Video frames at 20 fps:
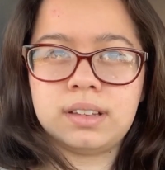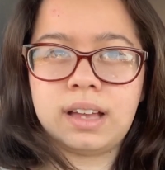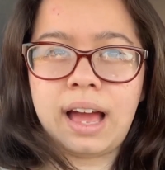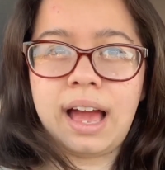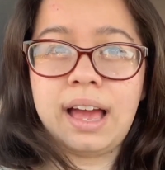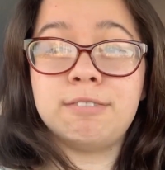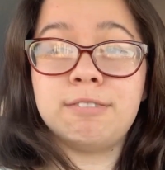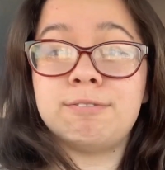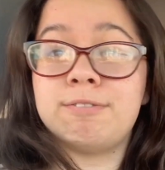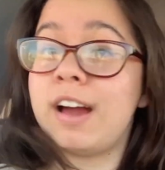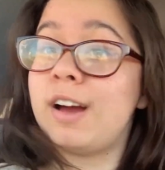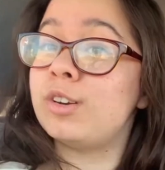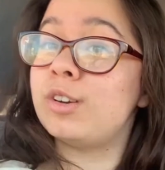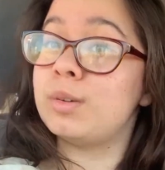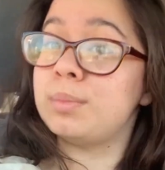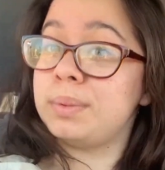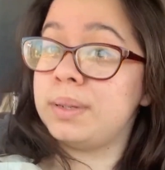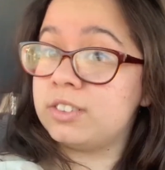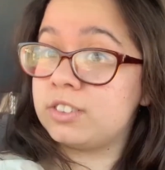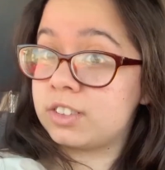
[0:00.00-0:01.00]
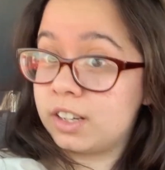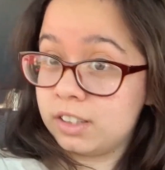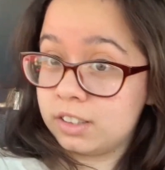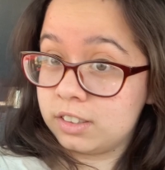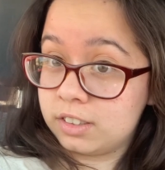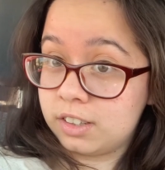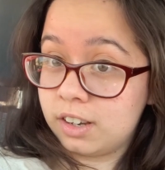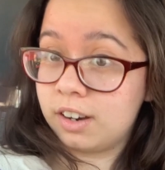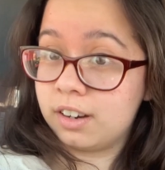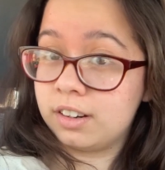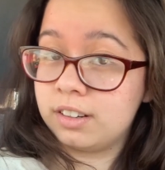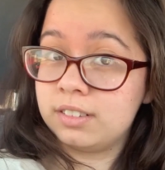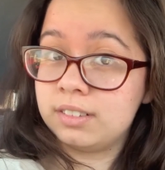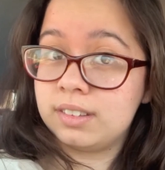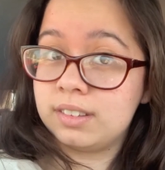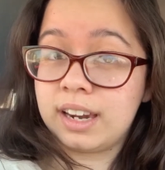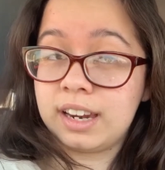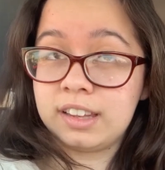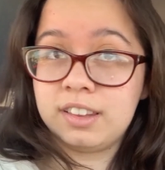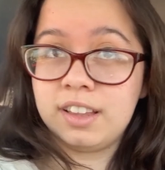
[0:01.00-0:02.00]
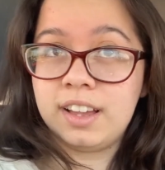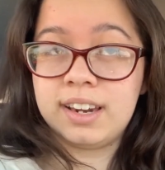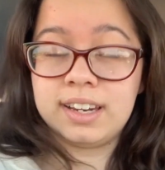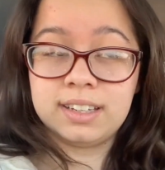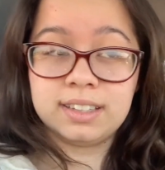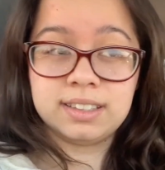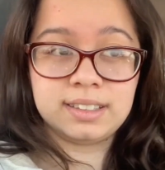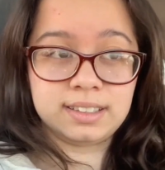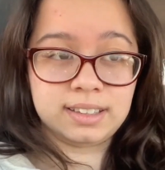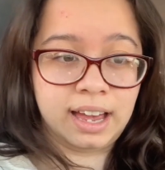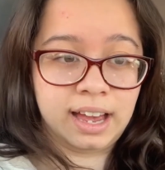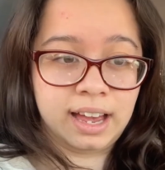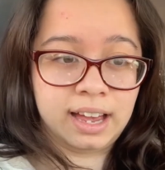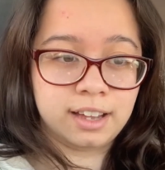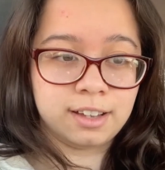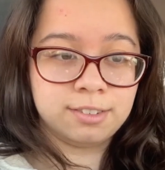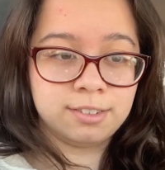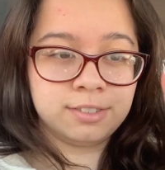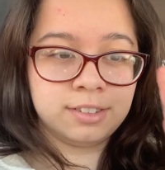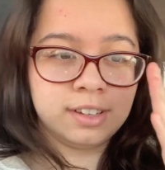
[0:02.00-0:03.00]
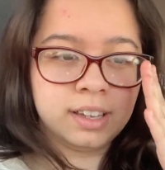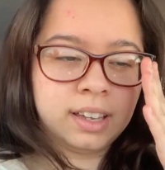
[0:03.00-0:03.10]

I found a peach color yarn that I thought I didn't have,